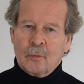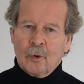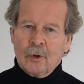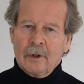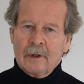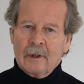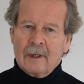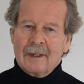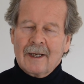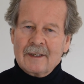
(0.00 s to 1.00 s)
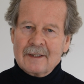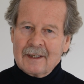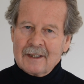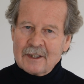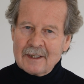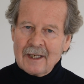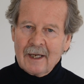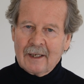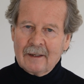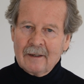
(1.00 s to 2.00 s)
War in
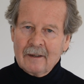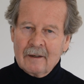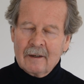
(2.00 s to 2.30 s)
1989,